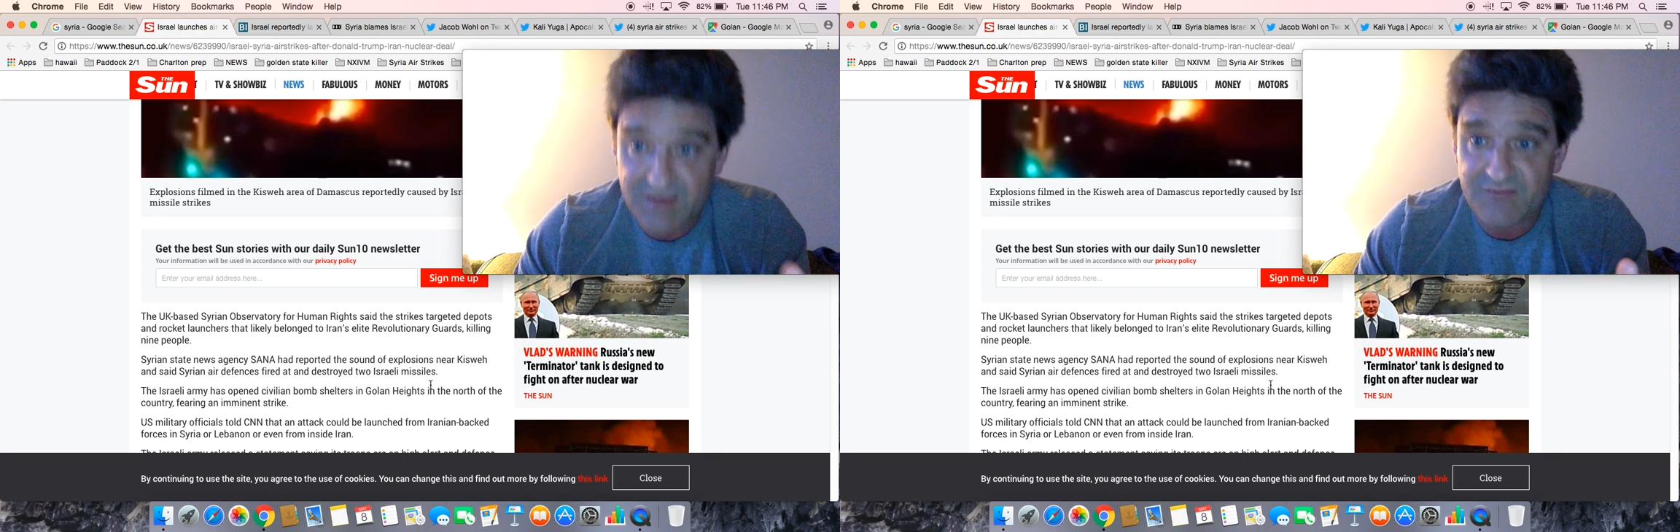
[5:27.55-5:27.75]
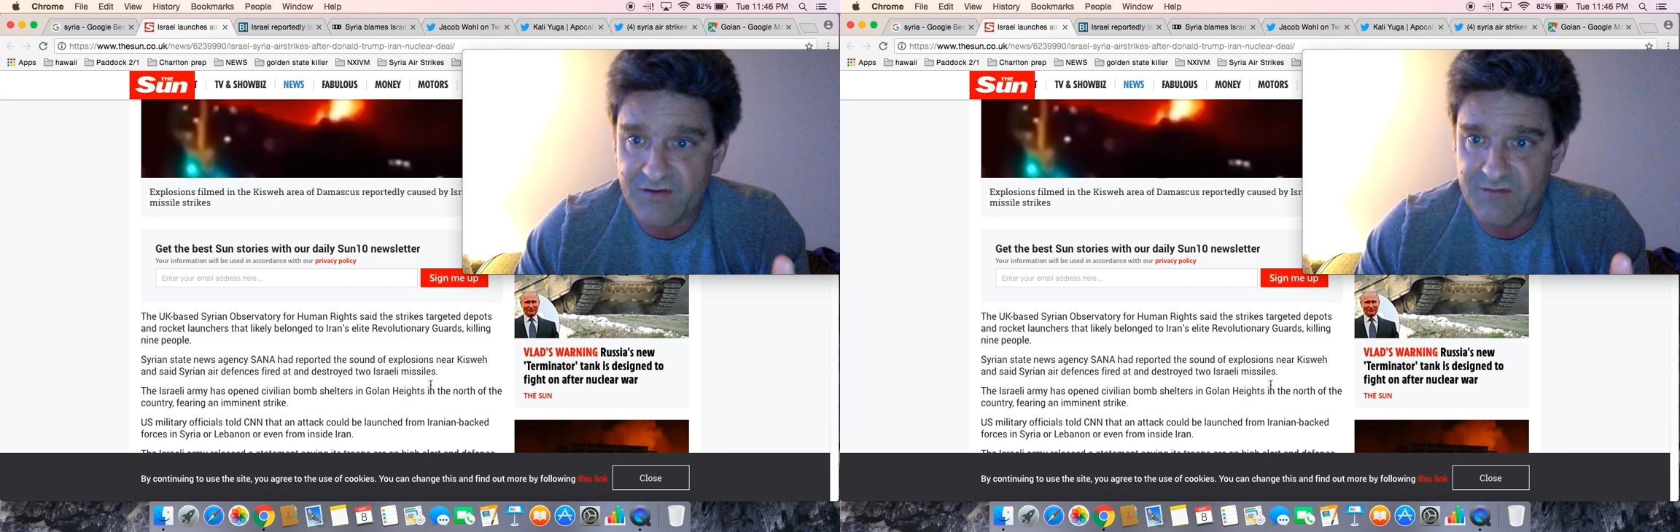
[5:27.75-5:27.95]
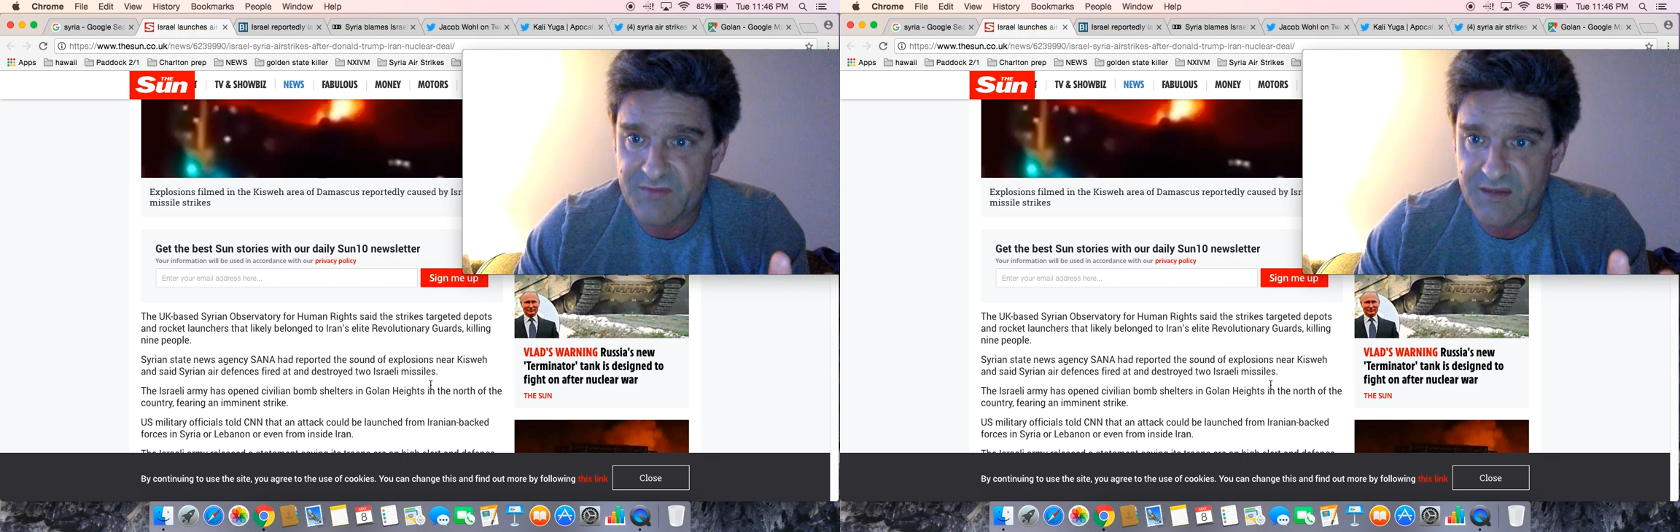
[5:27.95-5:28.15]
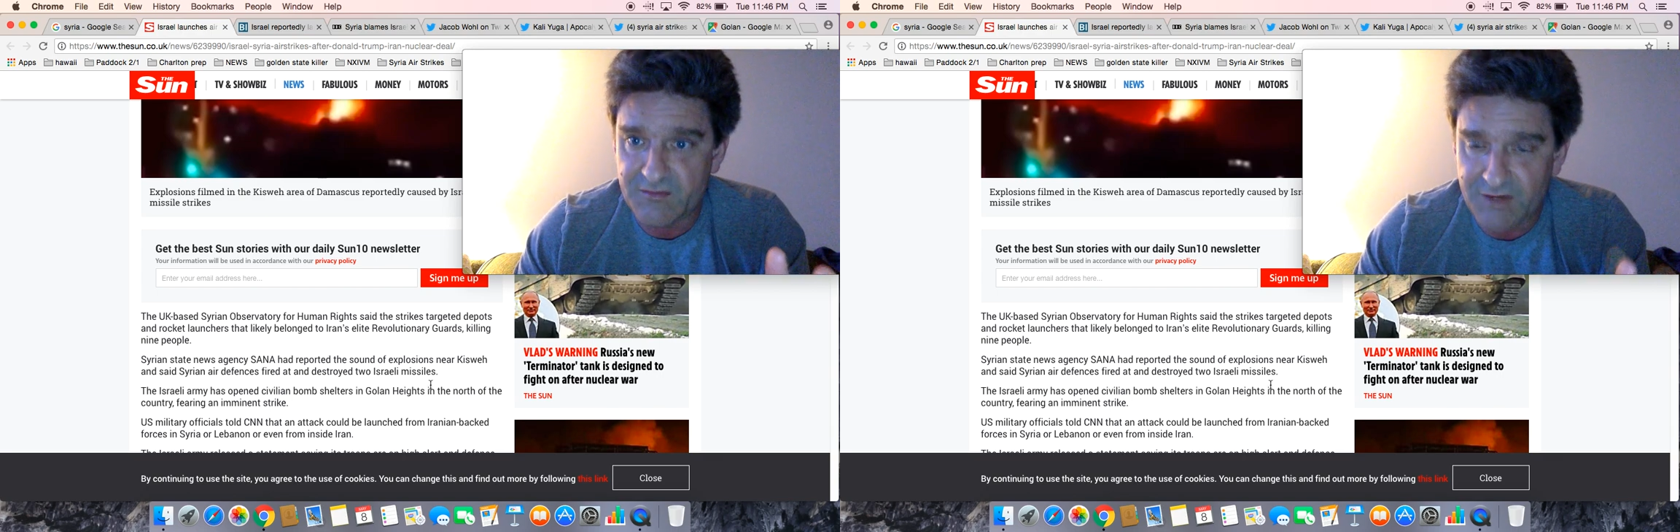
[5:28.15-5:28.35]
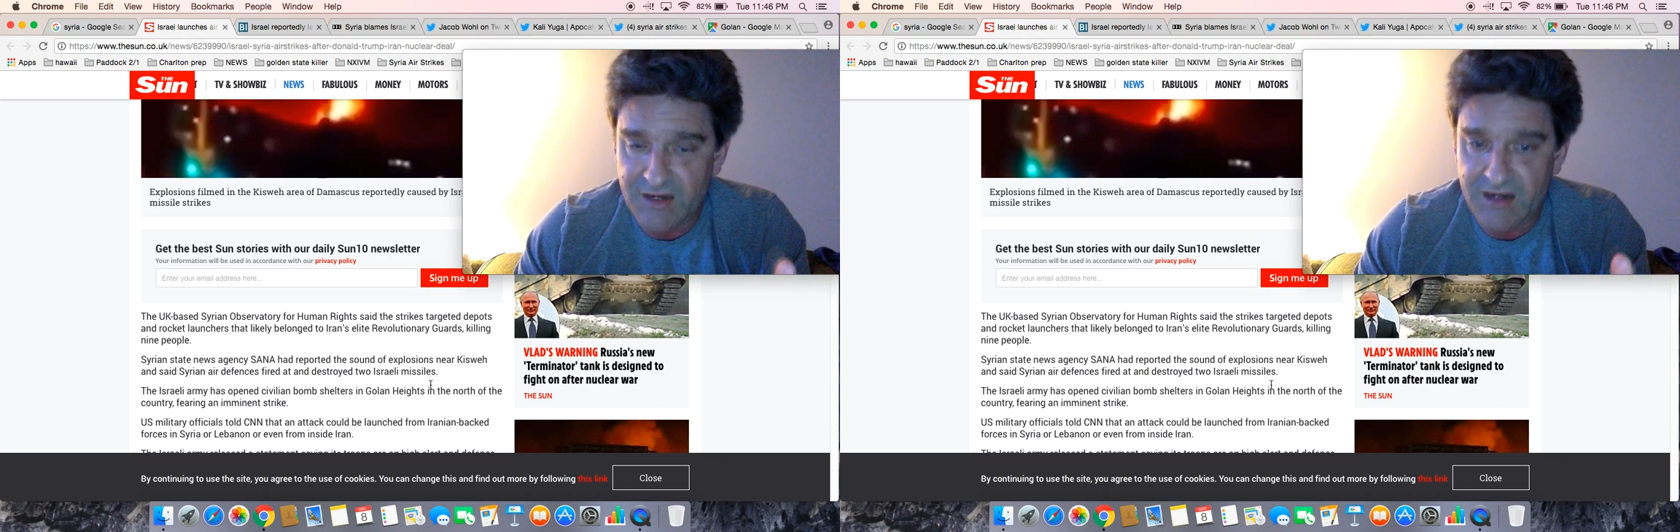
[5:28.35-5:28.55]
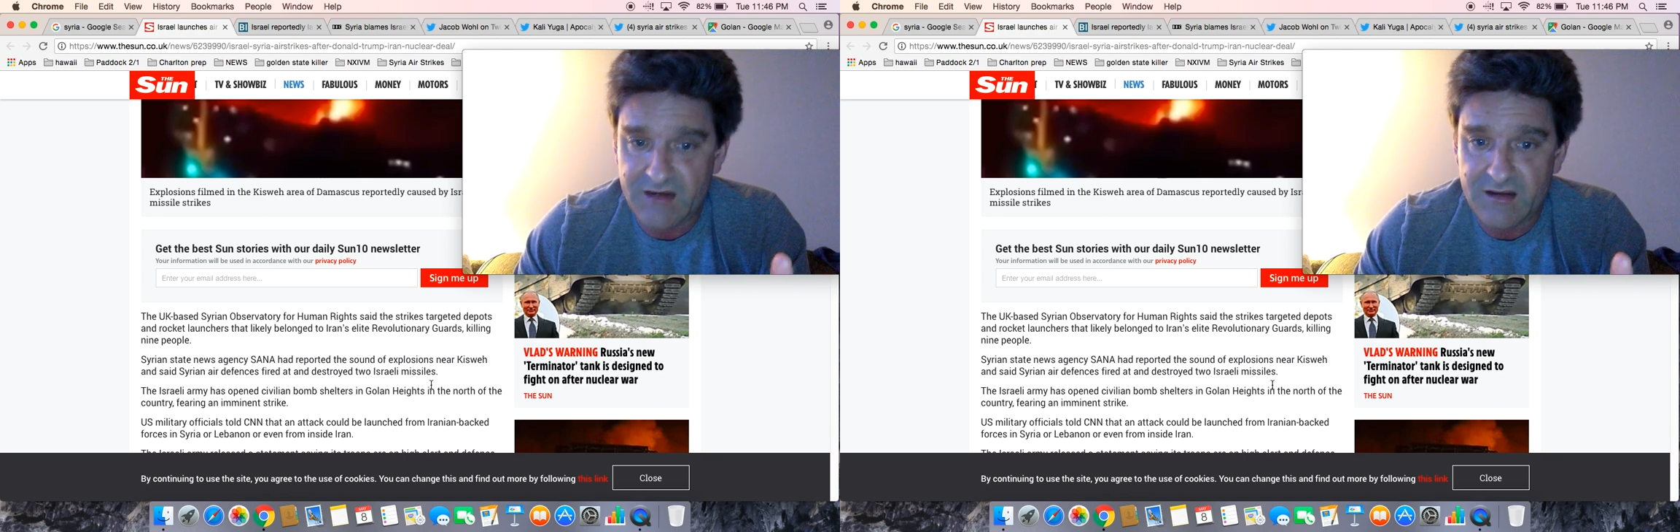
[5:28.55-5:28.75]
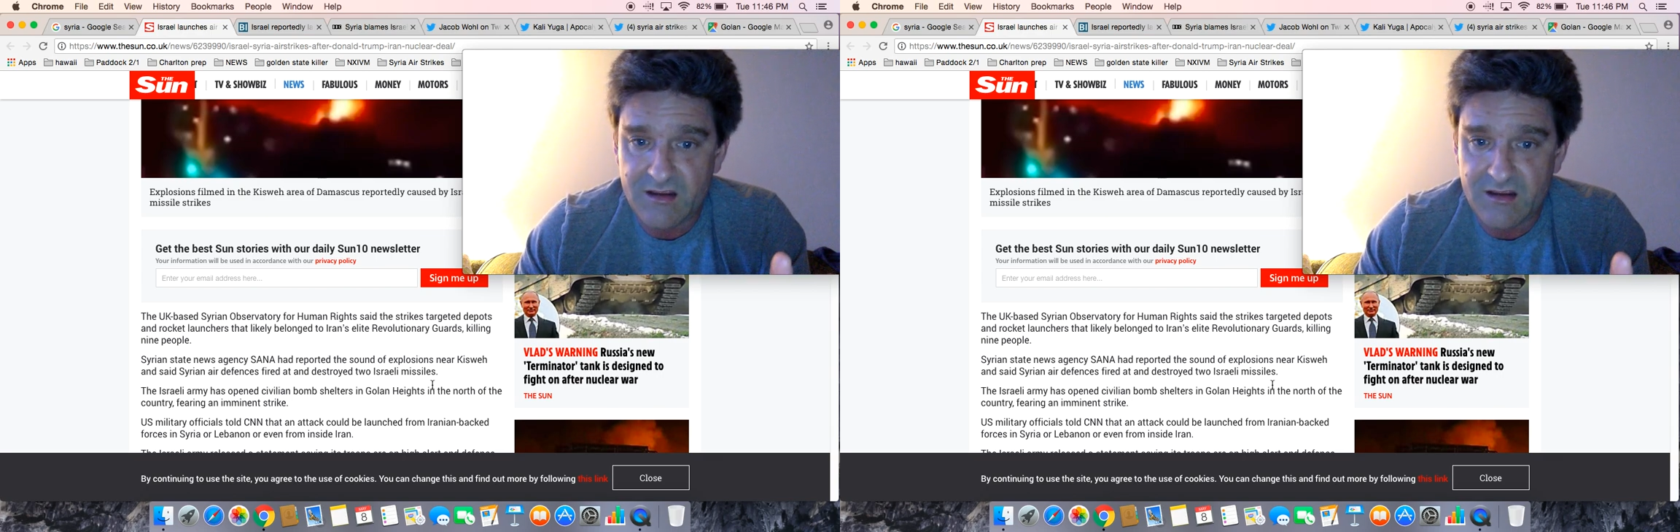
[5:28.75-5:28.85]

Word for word: from the Iran,